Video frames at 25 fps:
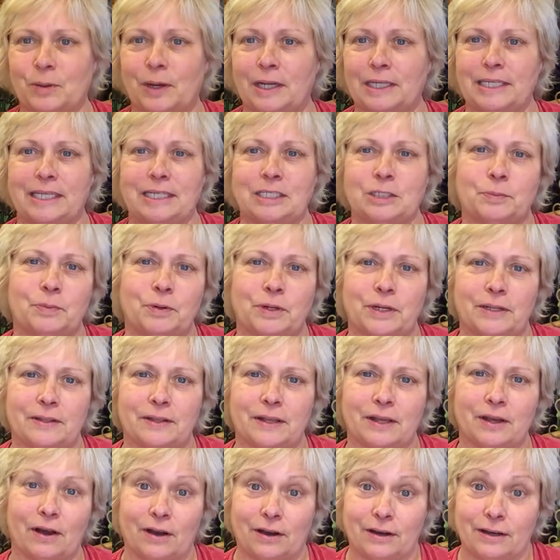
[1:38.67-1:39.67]
do I need to put in
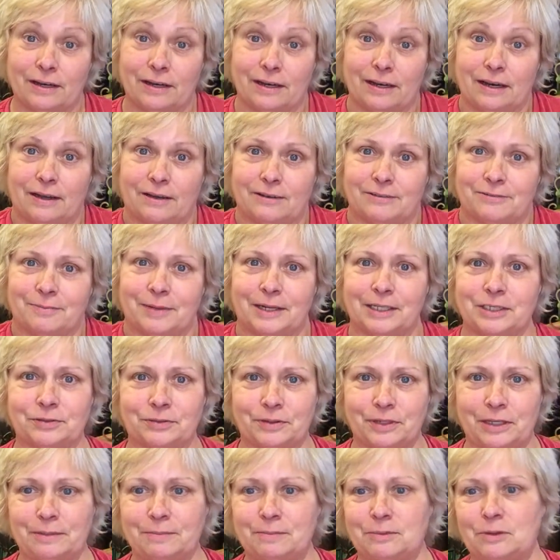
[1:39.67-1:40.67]
the garden of my
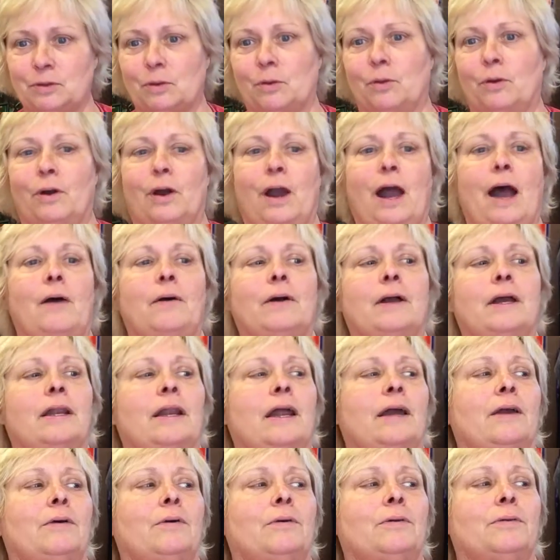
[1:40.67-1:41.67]
dreams, or how
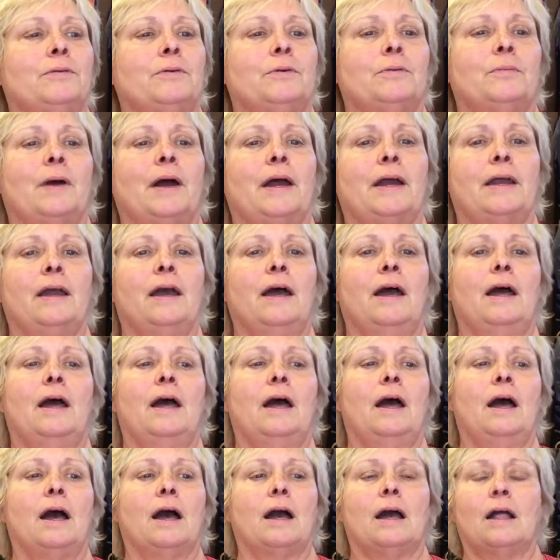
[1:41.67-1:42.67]
can I go through my
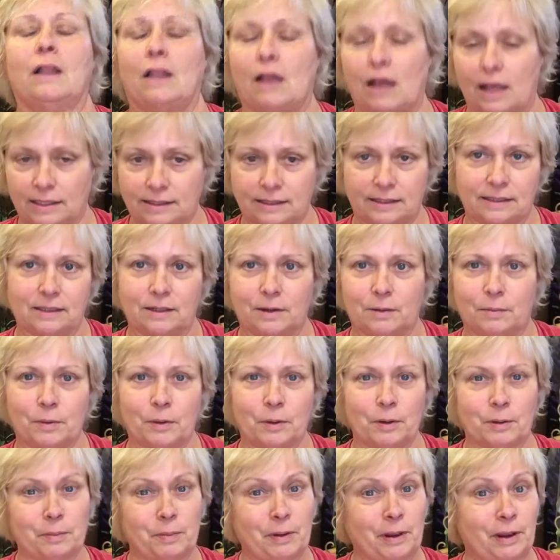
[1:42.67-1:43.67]
closet and
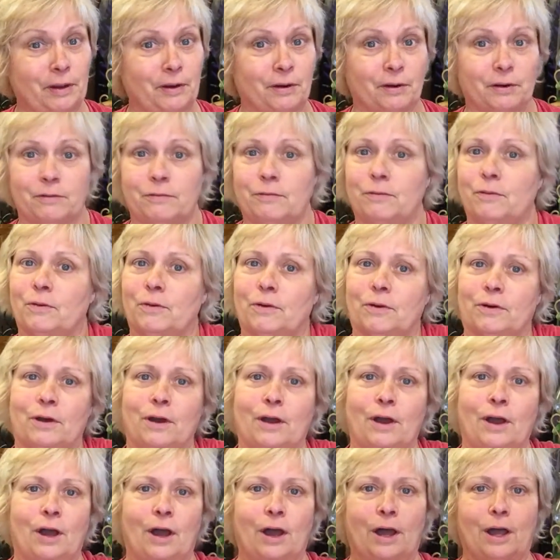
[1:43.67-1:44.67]
prepare for
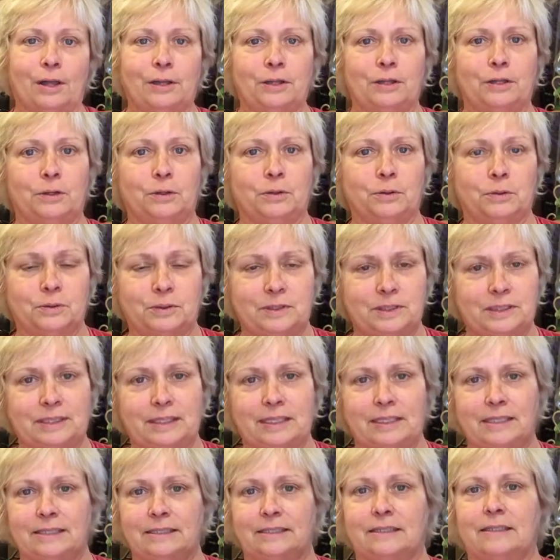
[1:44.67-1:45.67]
a new
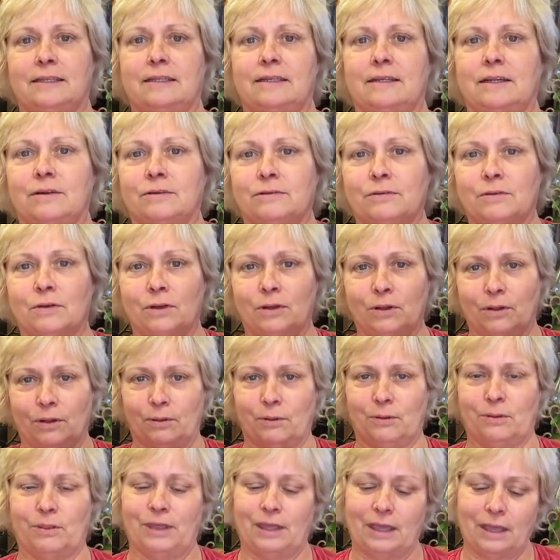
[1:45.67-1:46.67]
season of
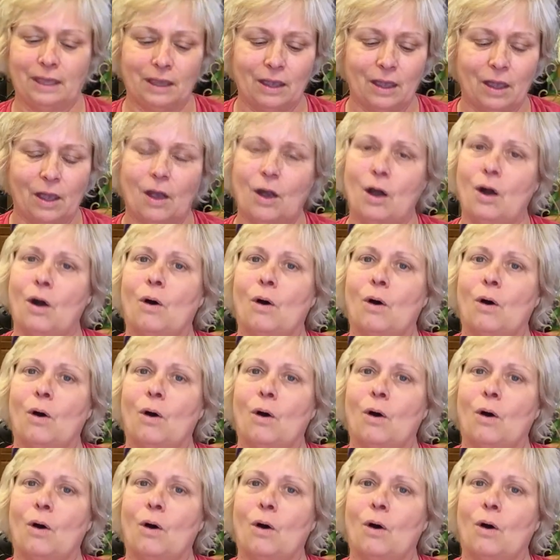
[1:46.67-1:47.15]
clothing?